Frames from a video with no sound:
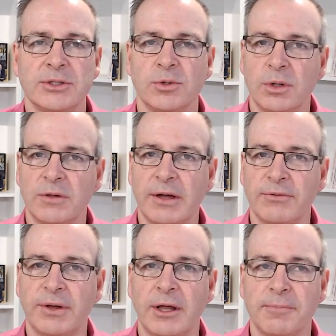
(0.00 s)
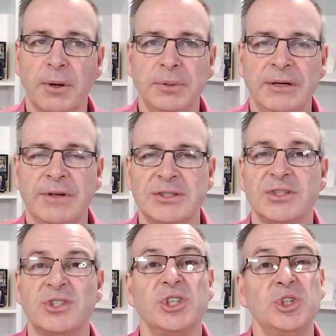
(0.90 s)
to all of our fellow property
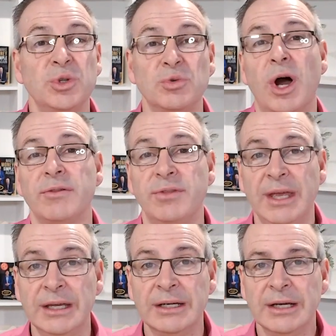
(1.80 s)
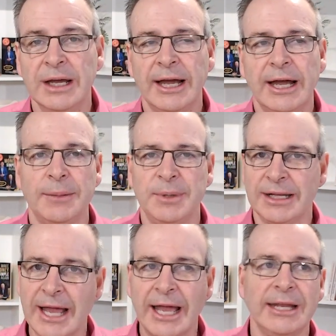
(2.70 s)
investors to do the right thing. And
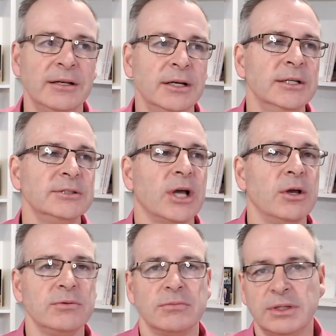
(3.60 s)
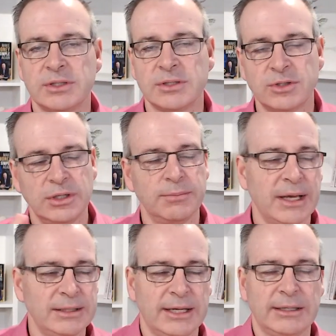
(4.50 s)
again, don't listen to your
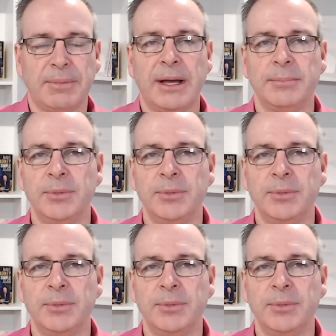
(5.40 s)
mate down the pub